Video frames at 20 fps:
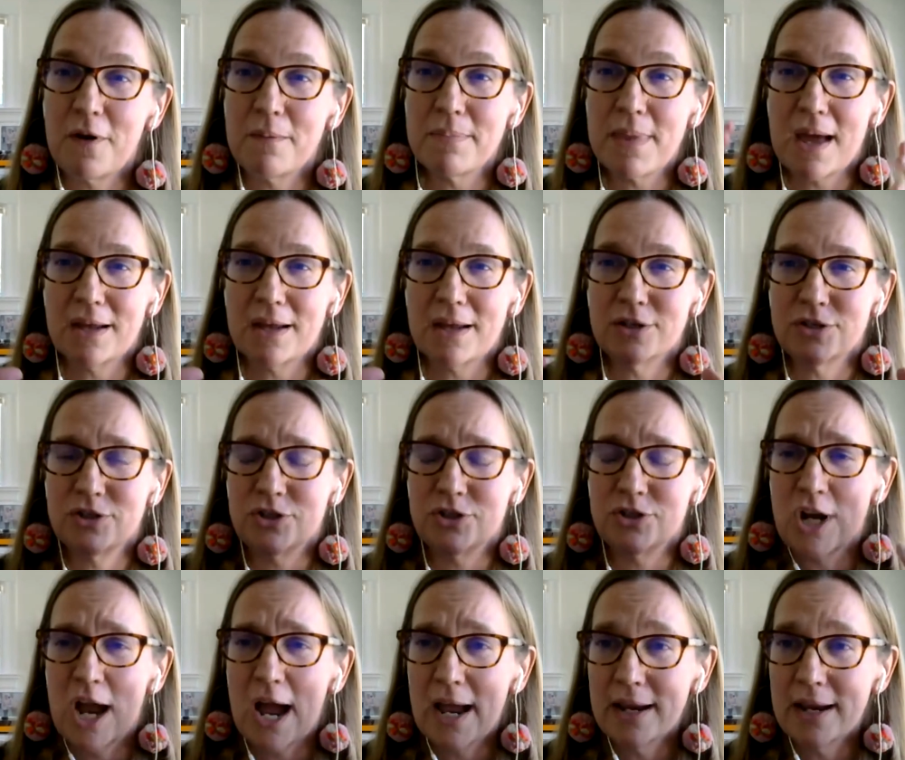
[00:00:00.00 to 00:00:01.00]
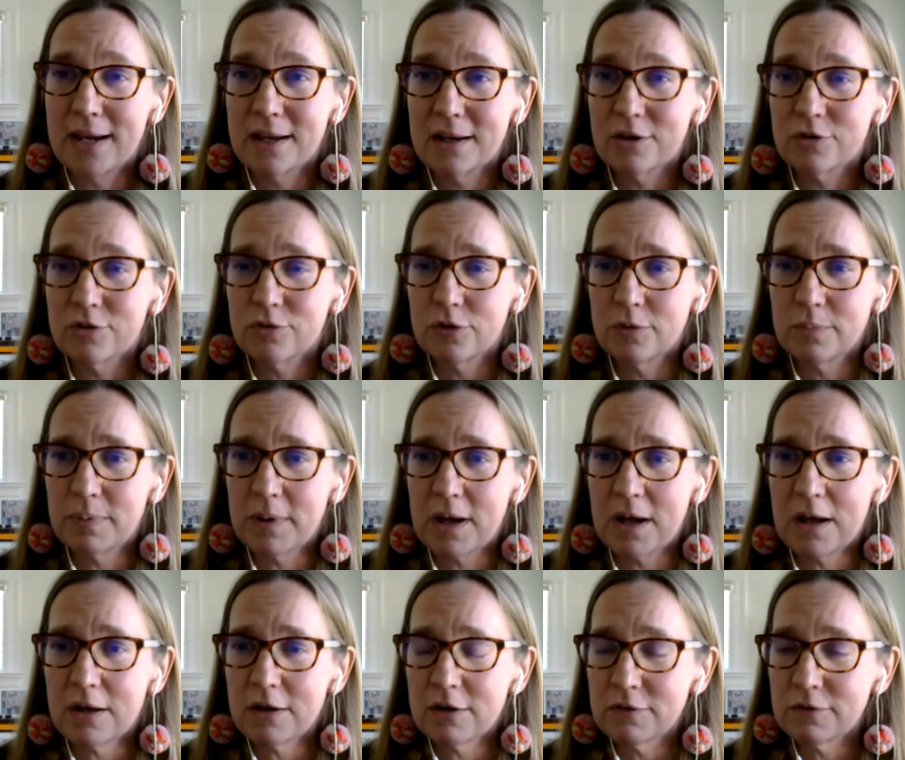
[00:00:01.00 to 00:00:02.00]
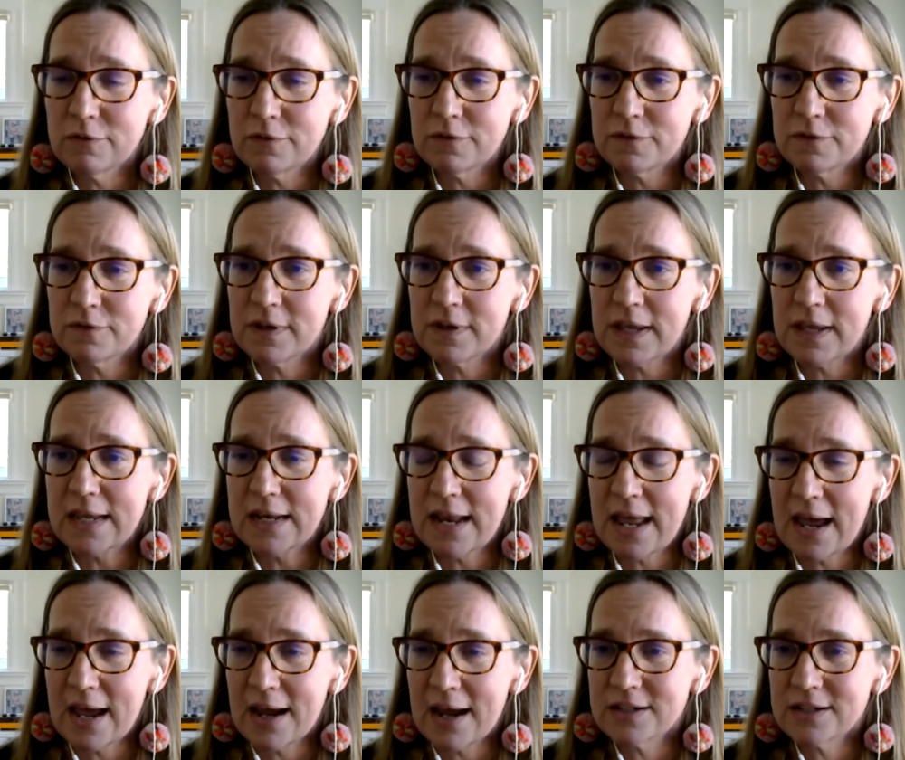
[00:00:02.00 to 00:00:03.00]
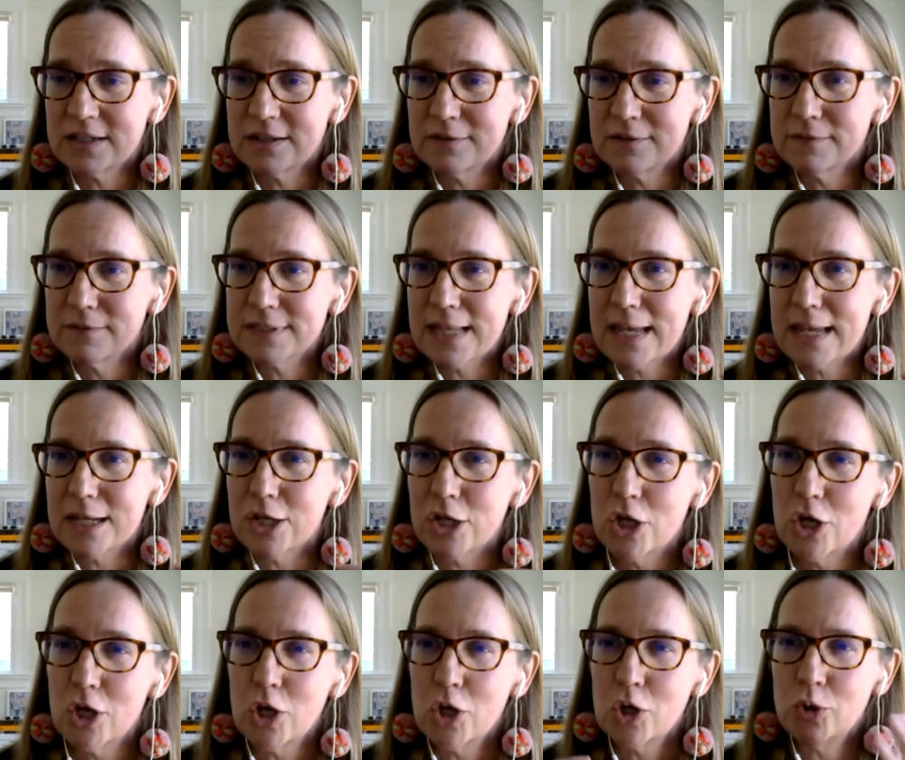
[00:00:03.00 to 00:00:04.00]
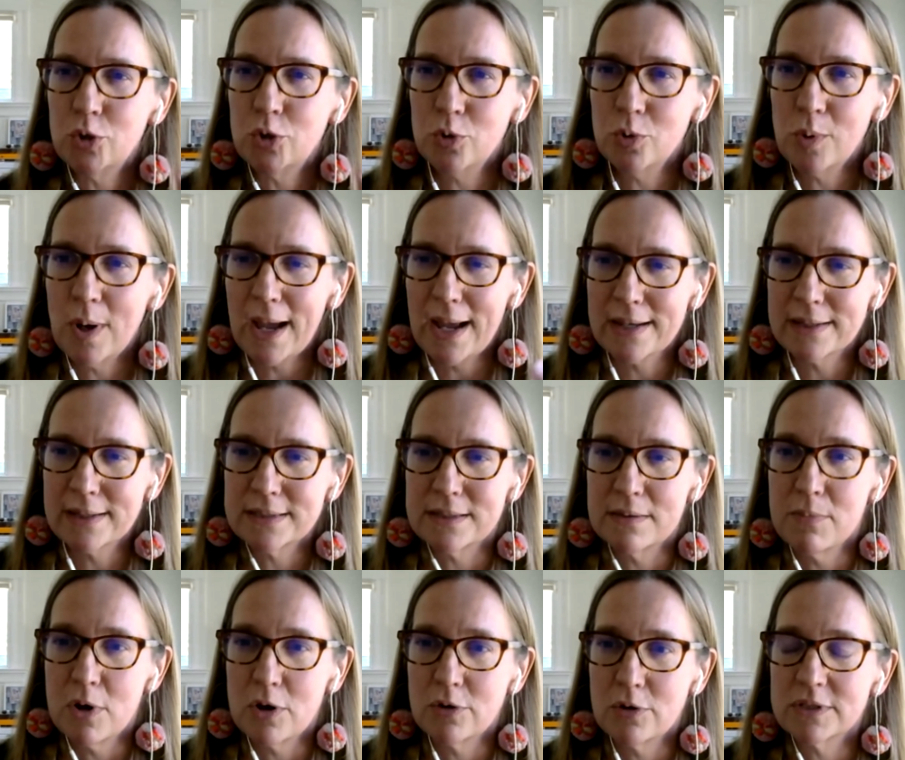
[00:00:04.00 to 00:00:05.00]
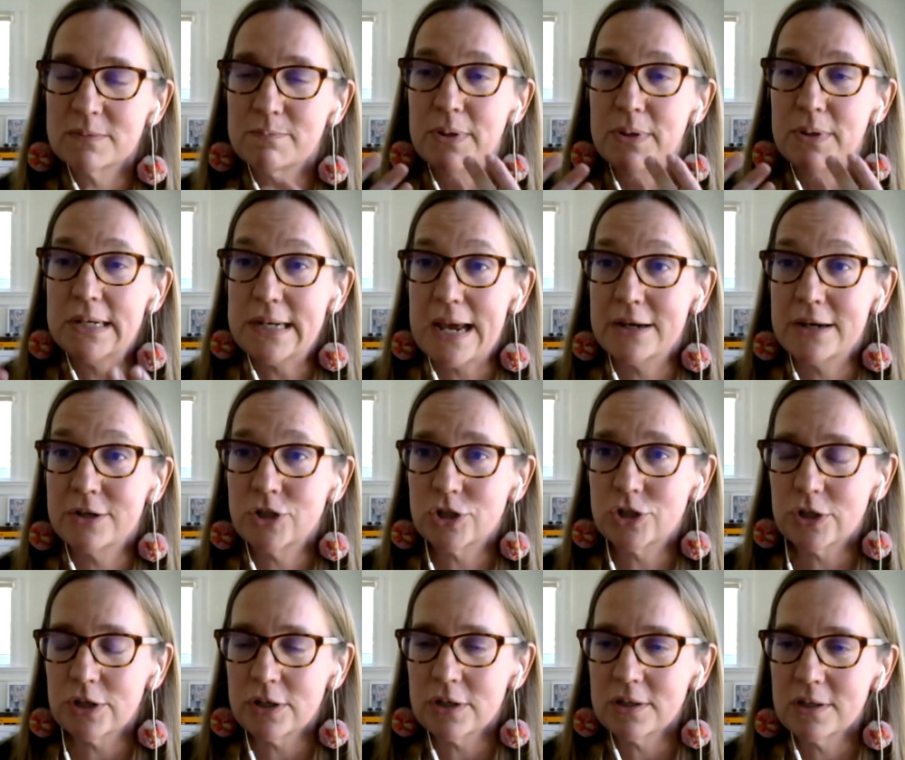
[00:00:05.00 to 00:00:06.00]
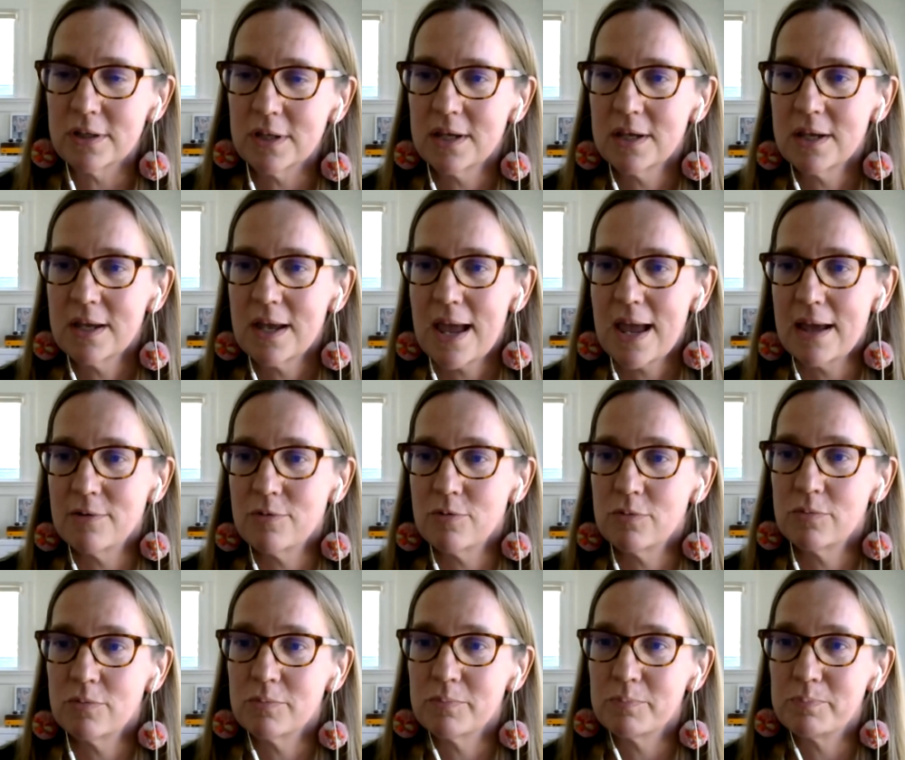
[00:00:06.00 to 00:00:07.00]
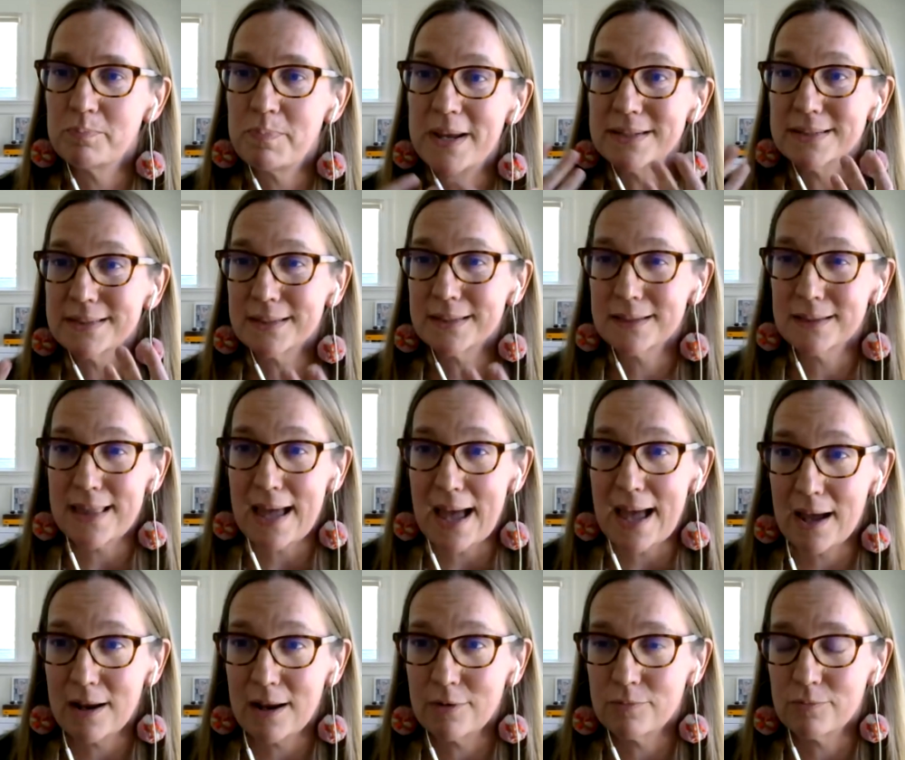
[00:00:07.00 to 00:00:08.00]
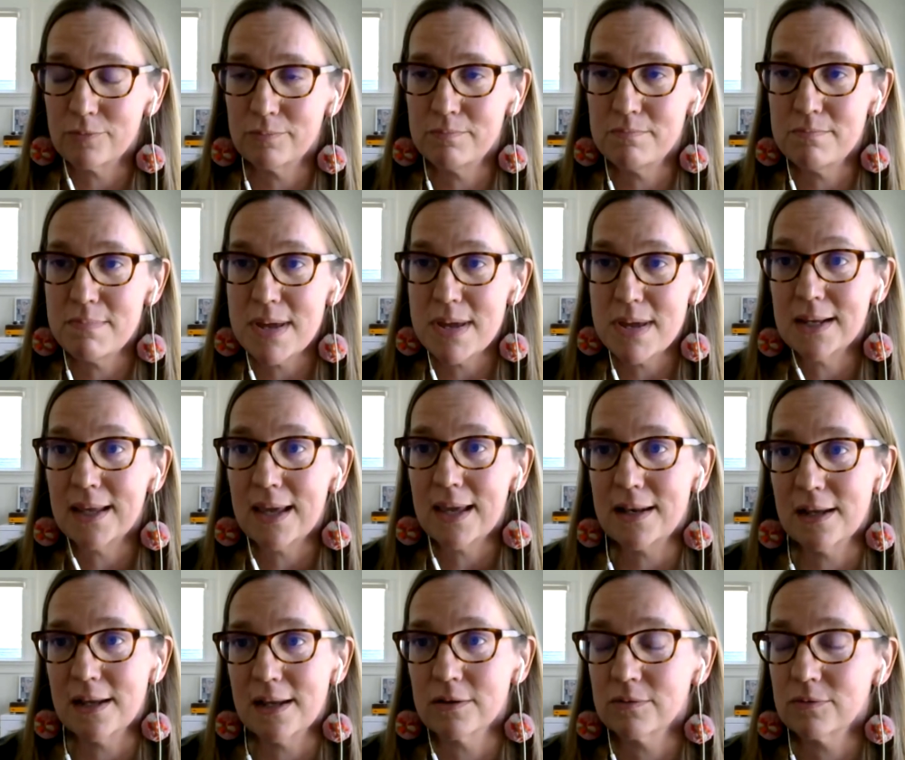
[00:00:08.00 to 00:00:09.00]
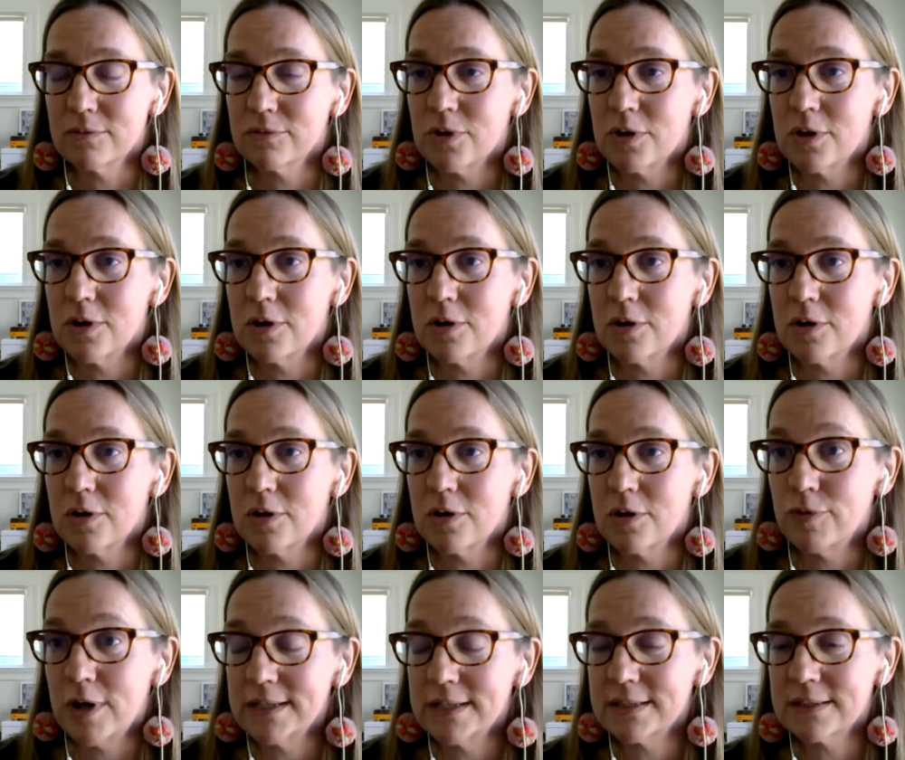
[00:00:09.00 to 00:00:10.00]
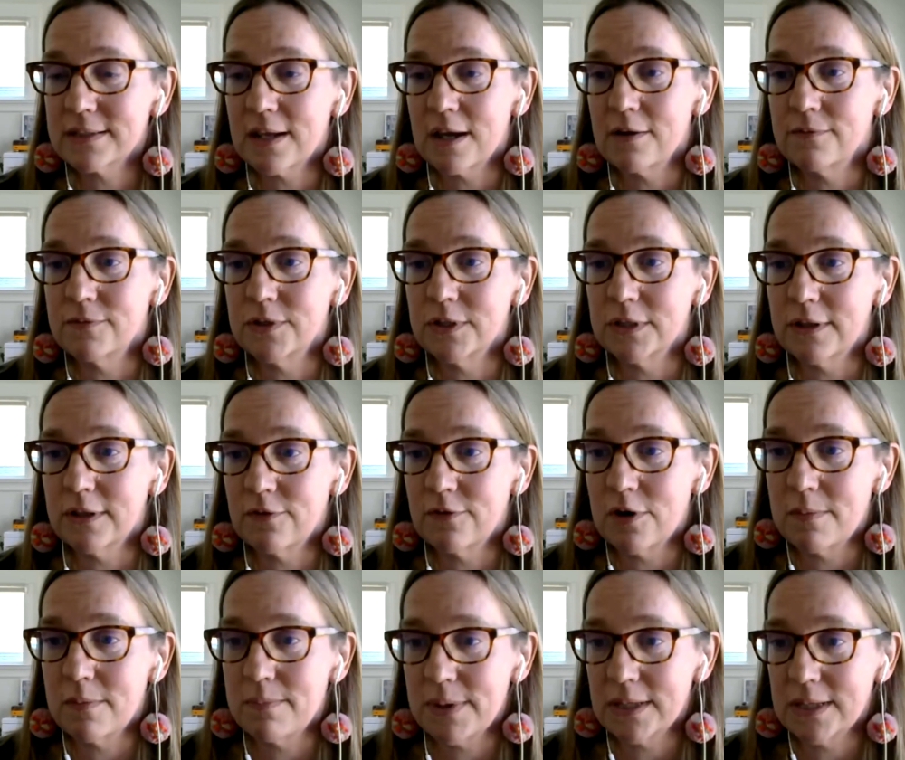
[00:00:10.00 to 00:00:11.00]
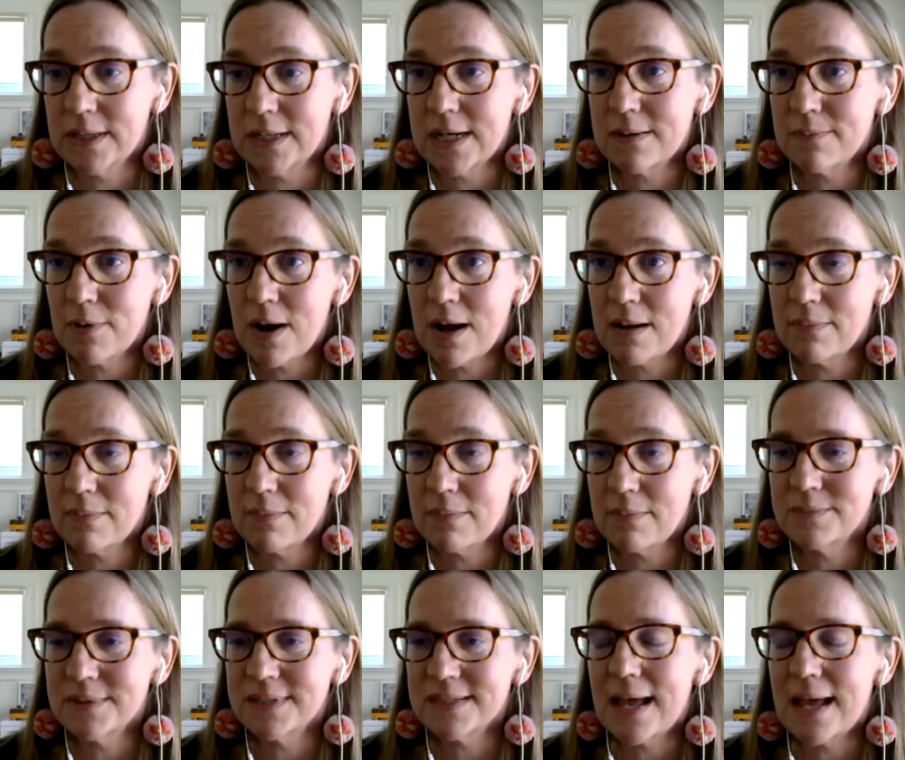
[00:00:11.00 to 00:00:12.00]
from that giant group of inactives, like who has the most potential, and basically that mitigating the risk of deliverability problems.